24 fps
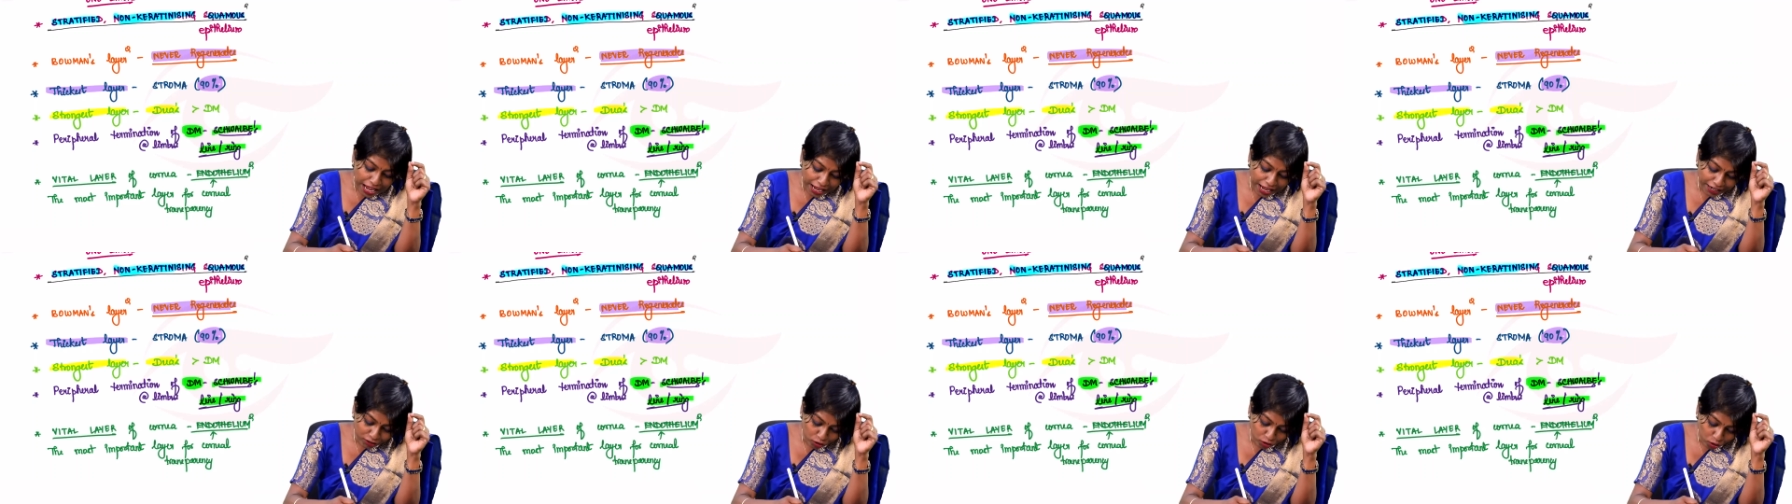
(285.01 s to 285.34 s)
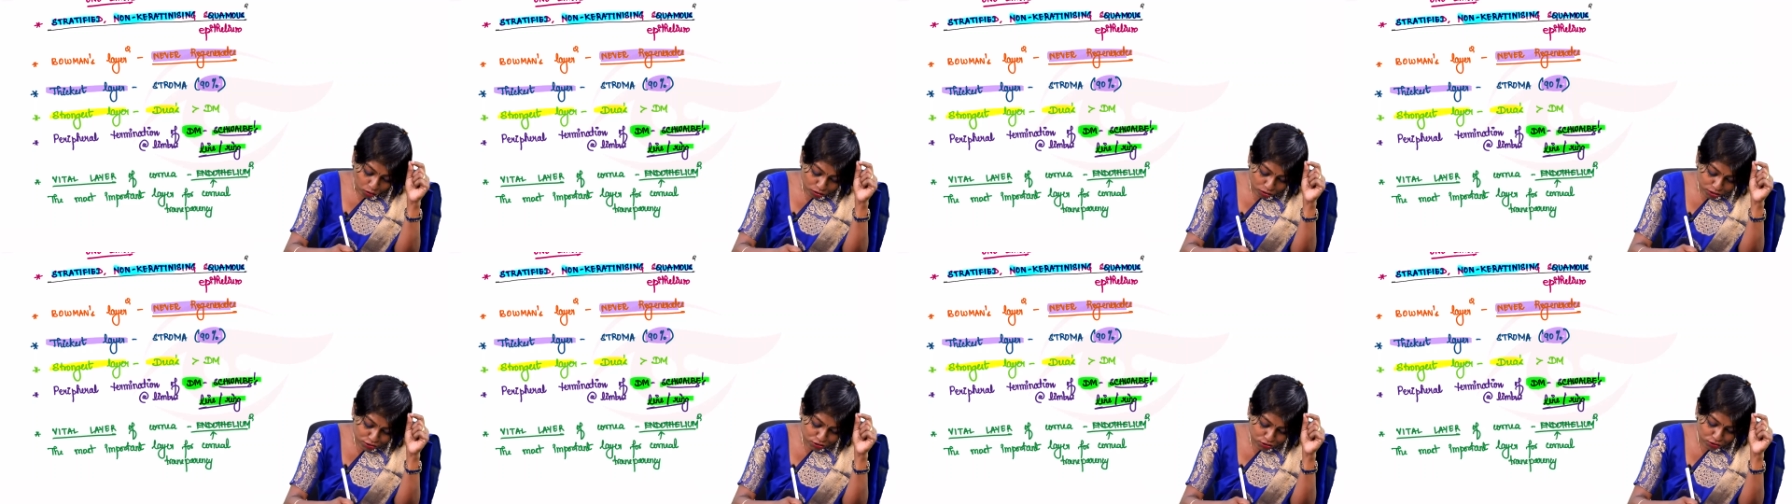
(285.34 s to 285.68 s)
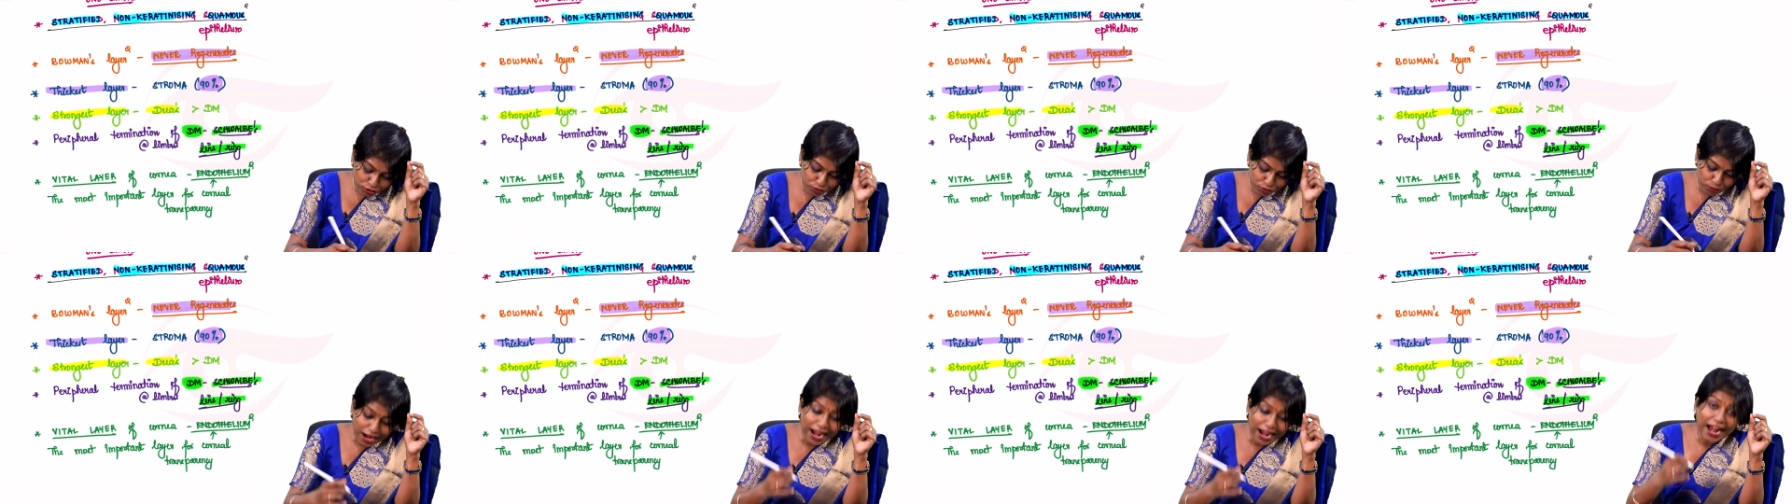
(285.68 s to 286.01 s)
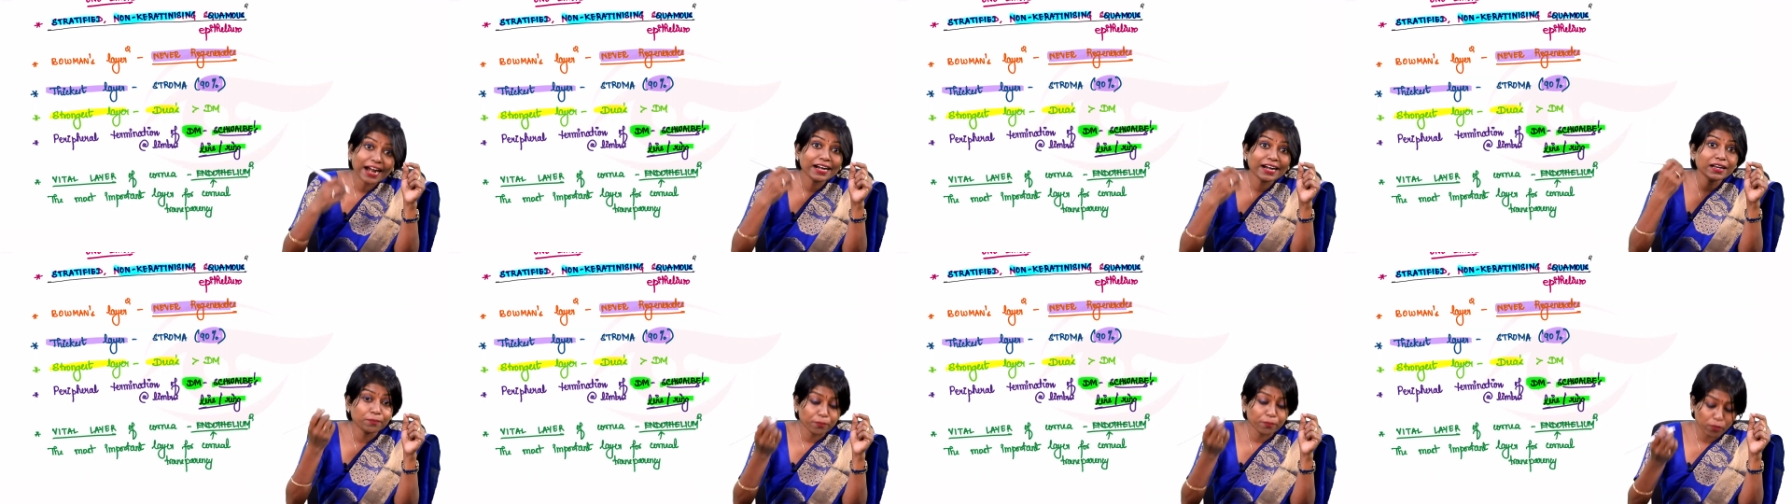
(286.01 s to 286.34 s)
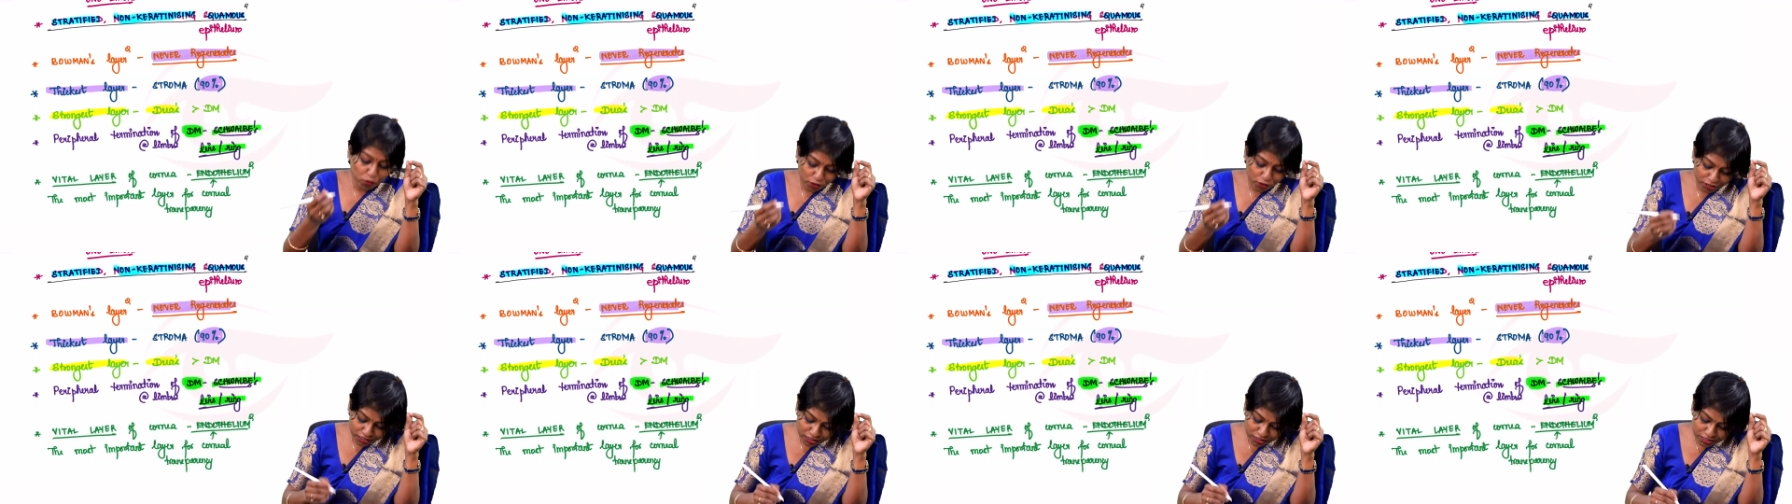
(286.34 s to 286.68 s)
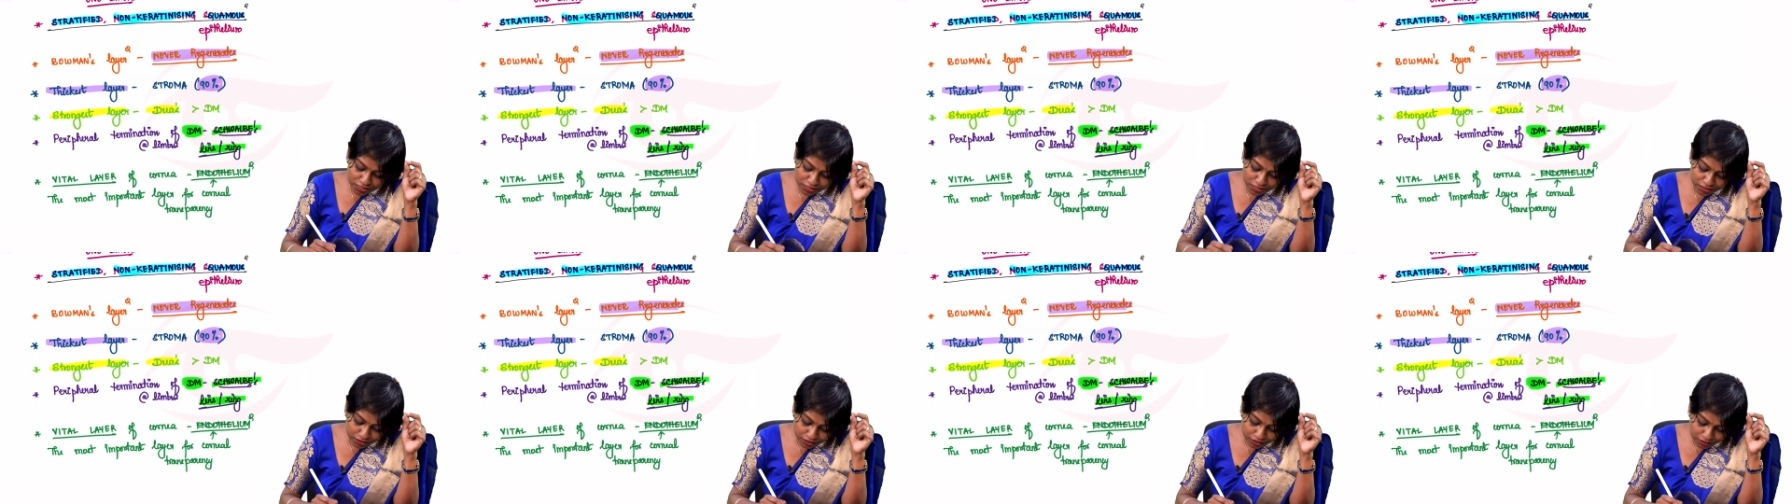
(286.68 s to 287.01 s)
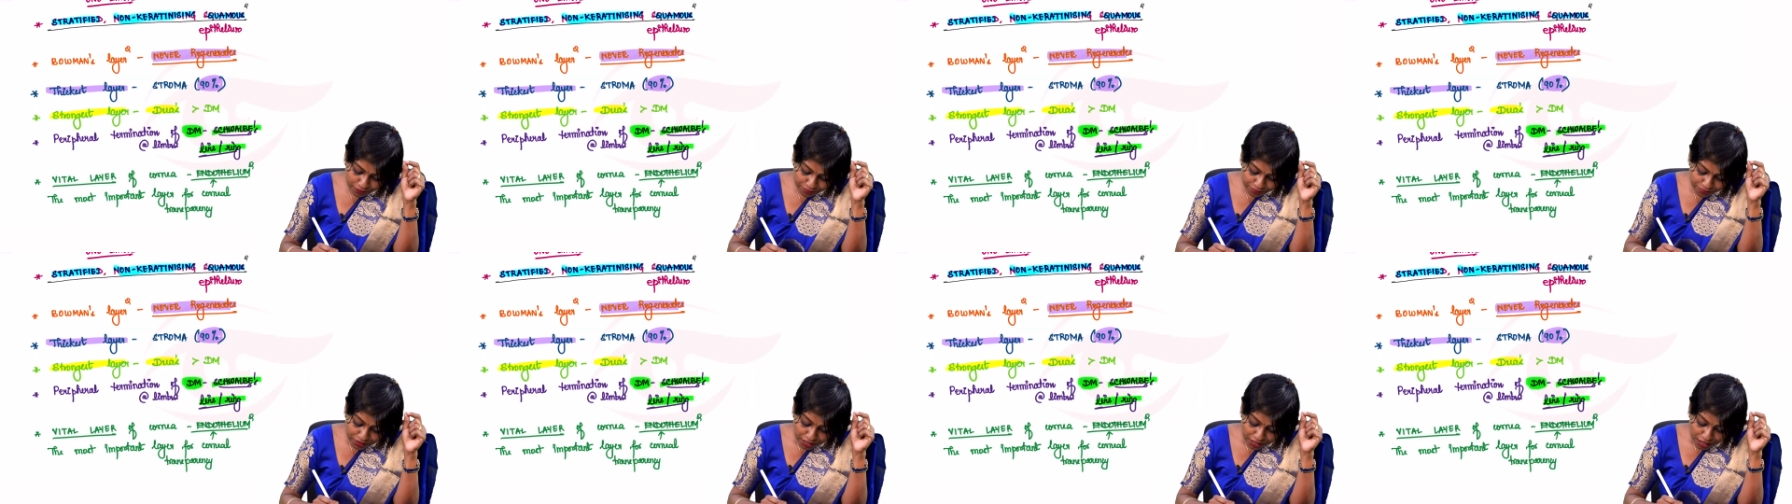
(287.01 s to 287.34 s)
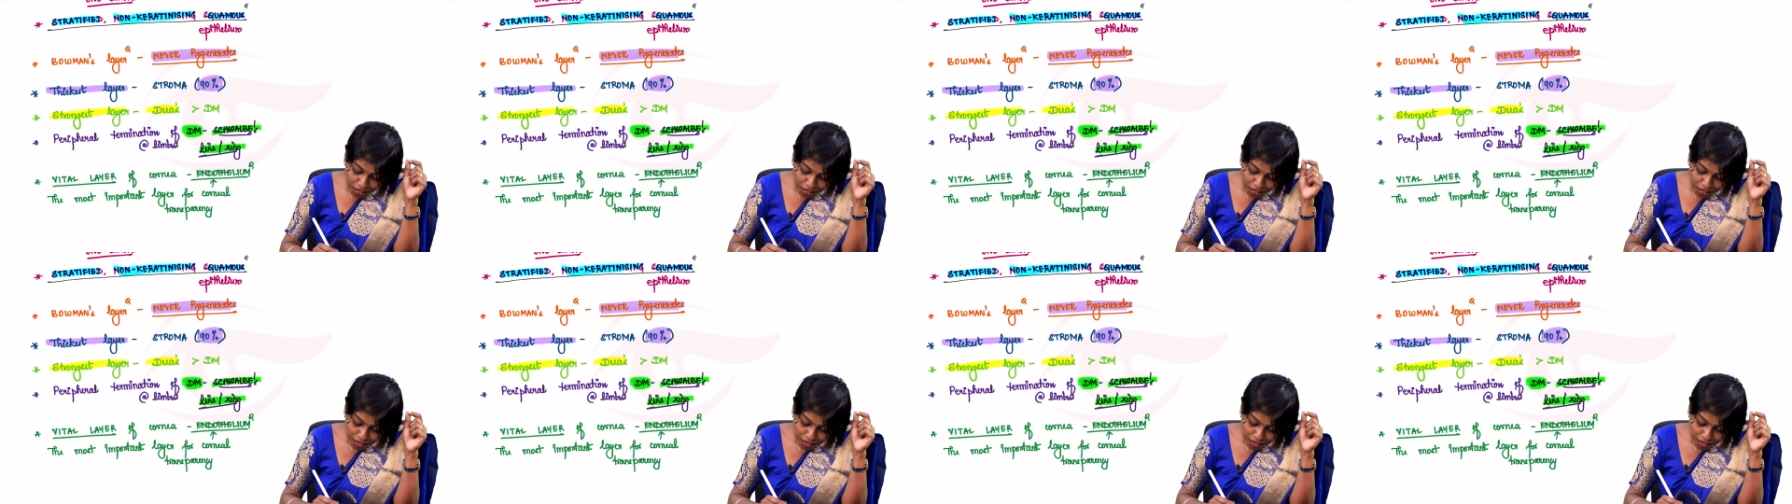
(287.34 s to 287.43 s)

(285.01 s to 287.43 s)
And also to add a point here,